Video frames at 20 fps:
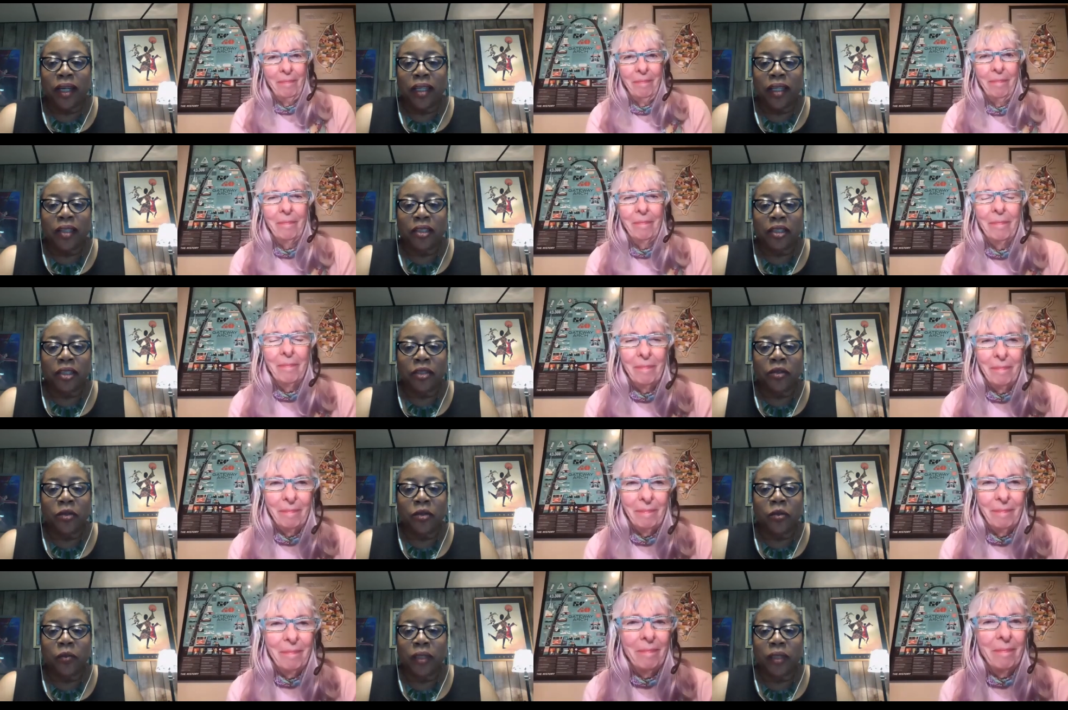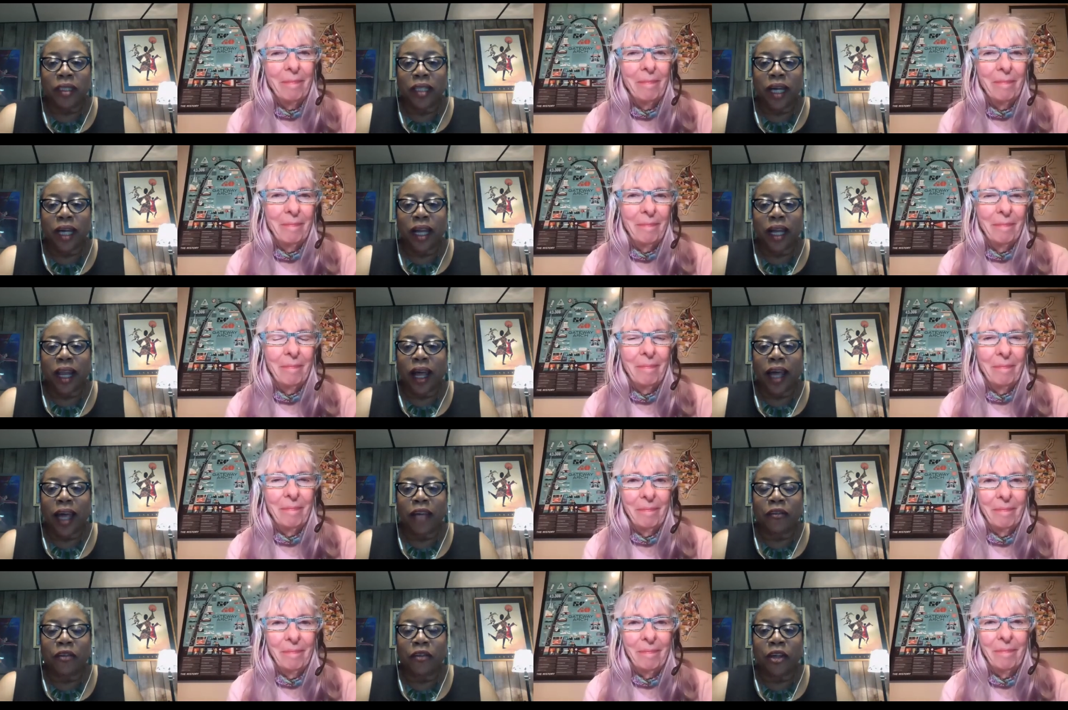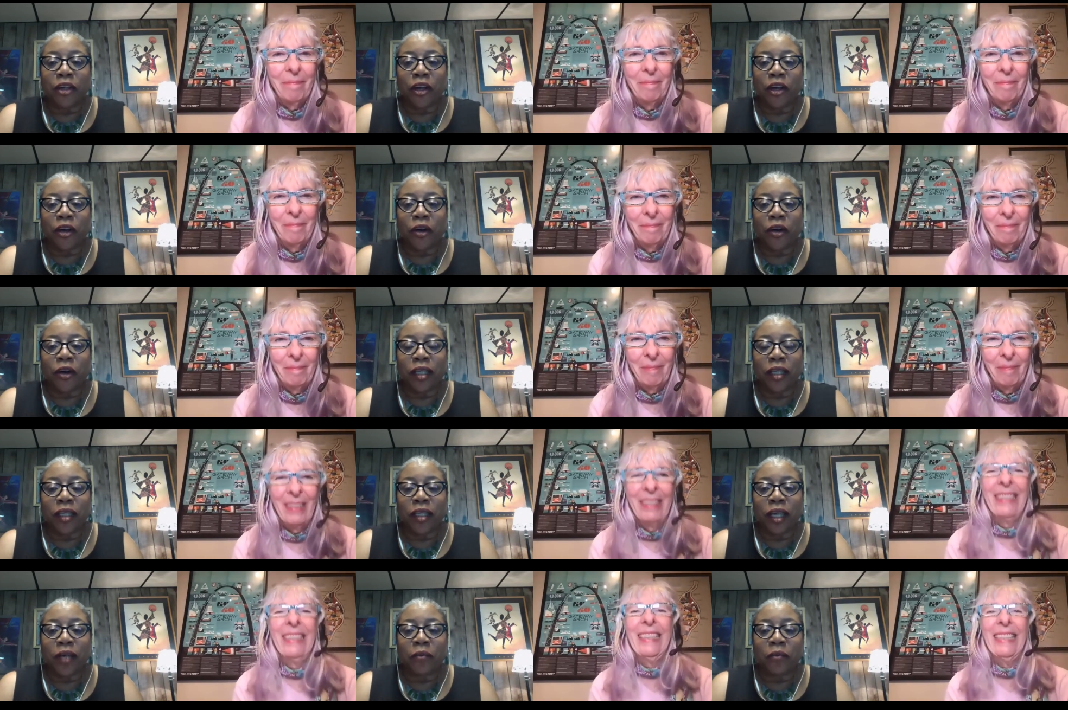Speaker 1: Zoom is our life. You know,
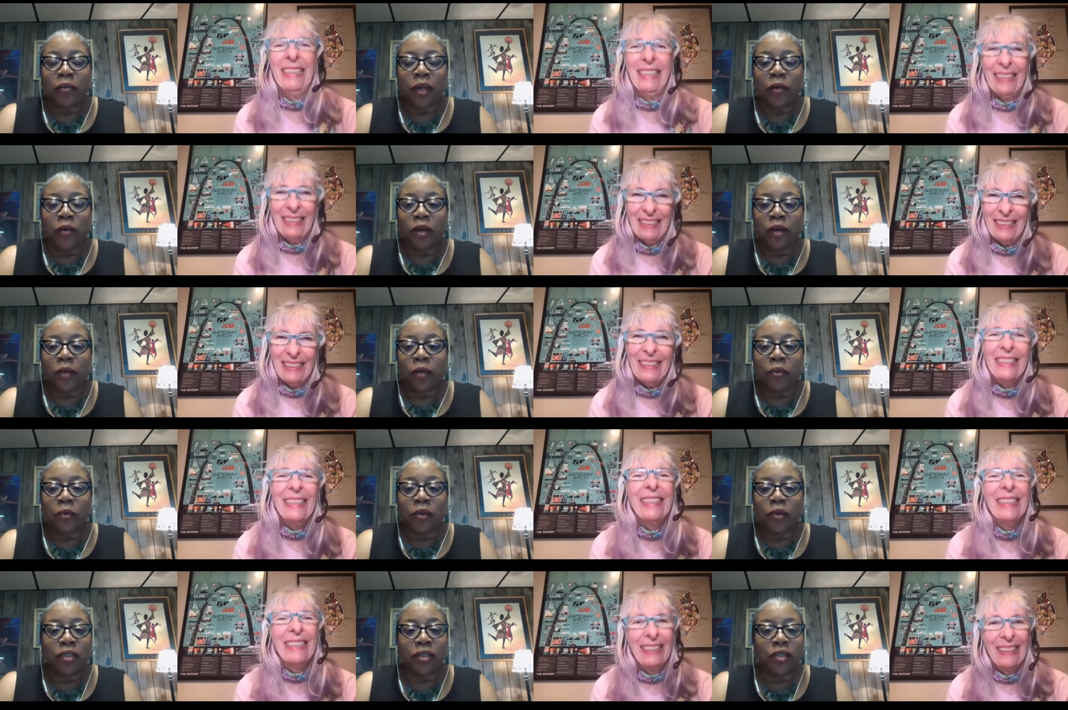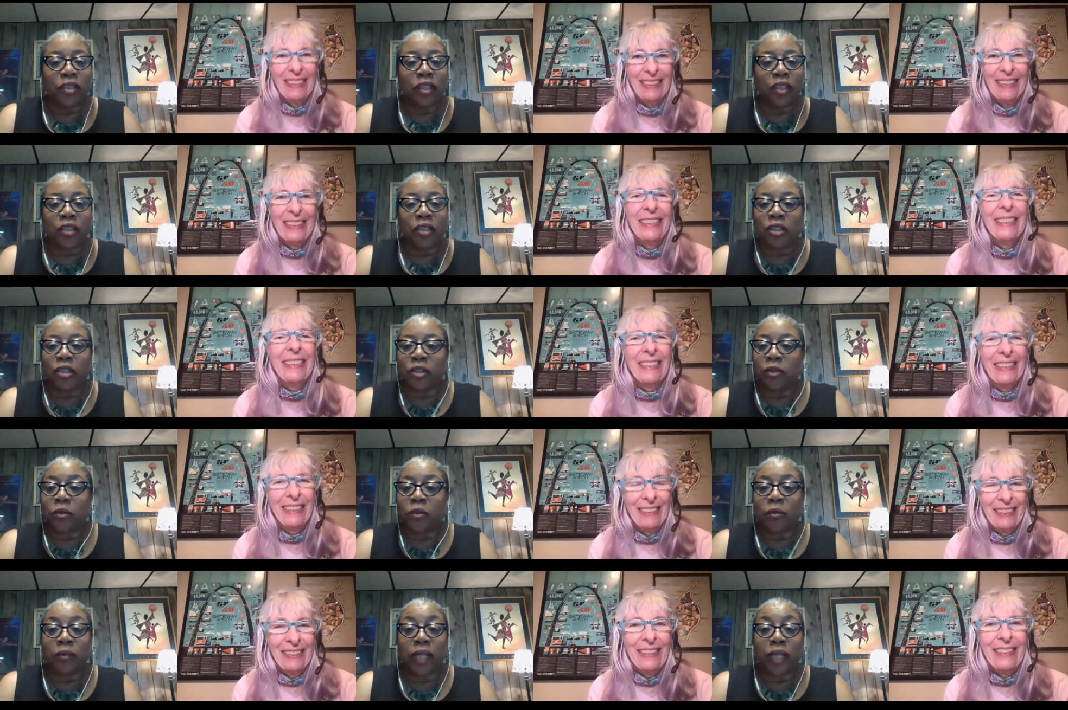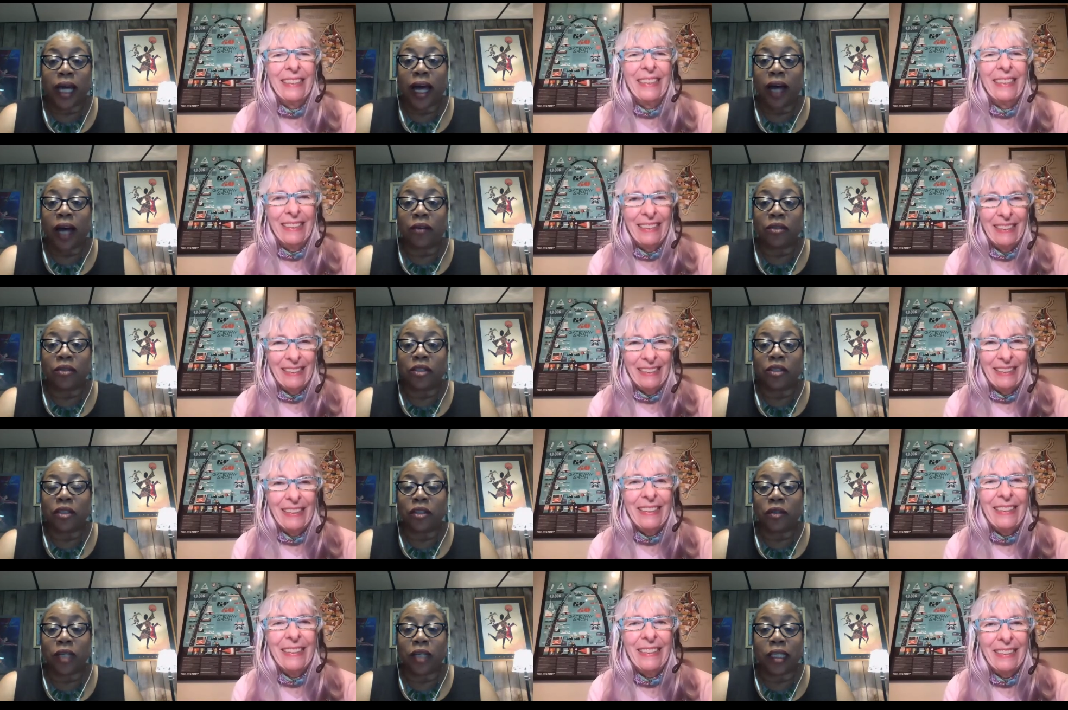at, at, at one point you just zoomed out. You
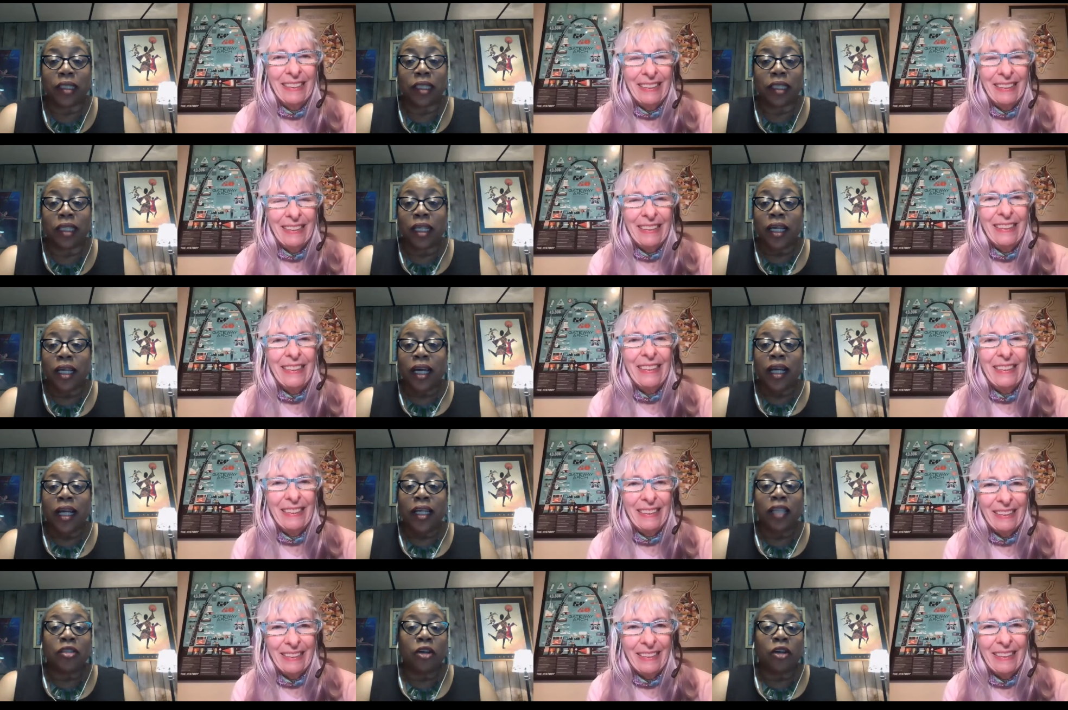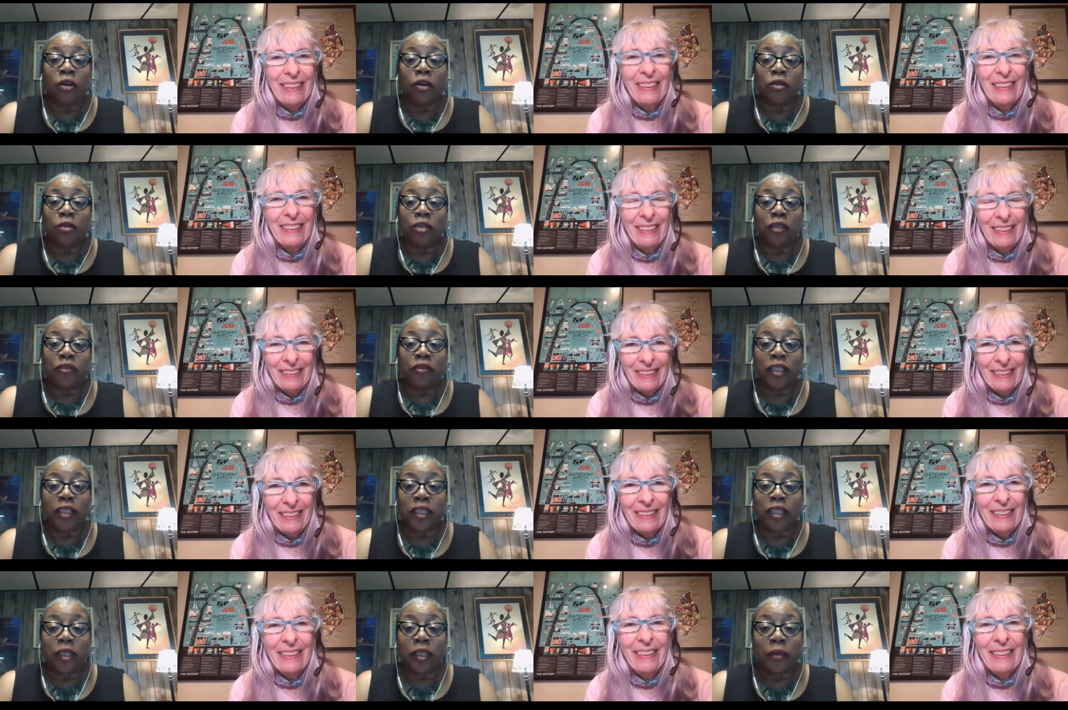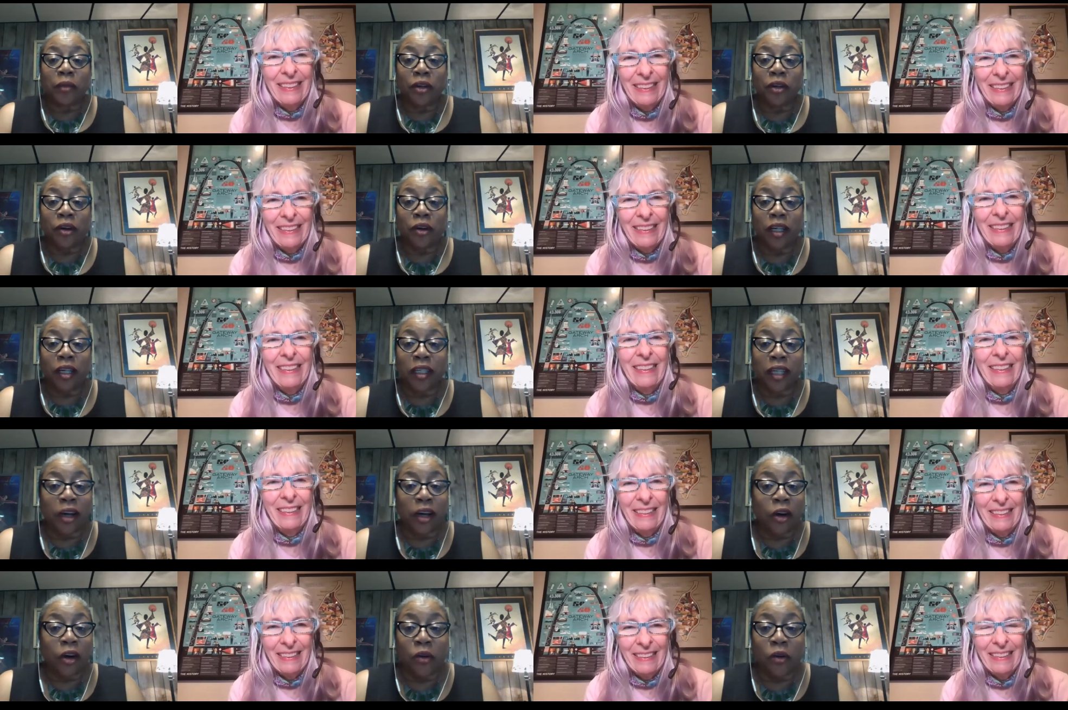know, that's a that's a whole different seminar,
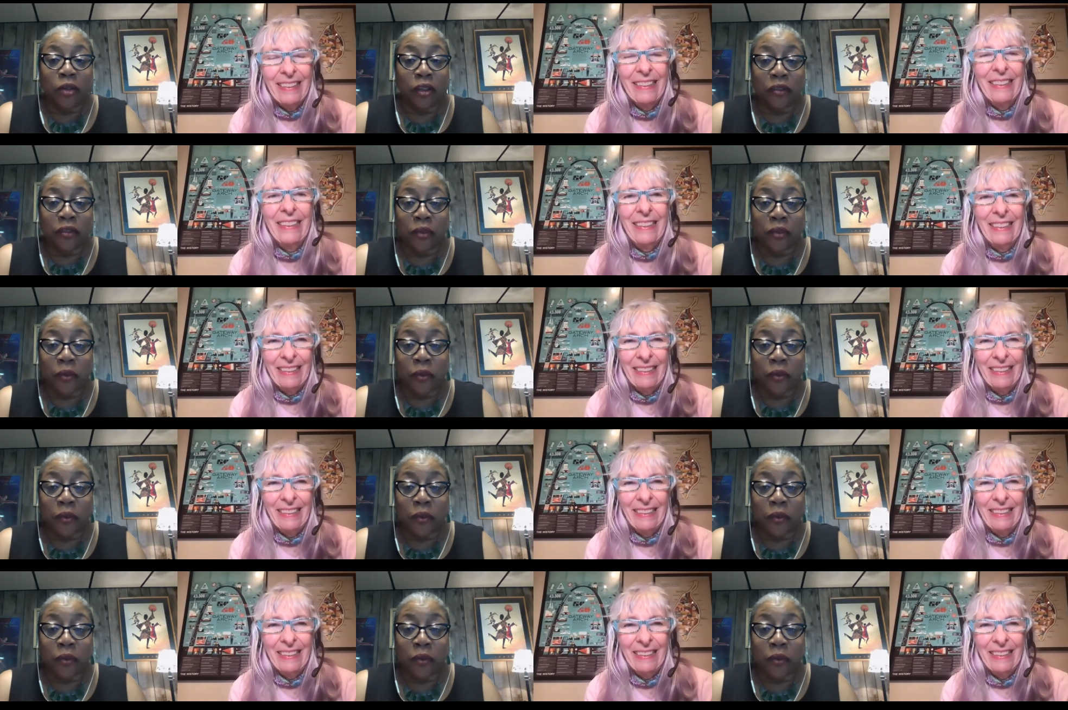a whole different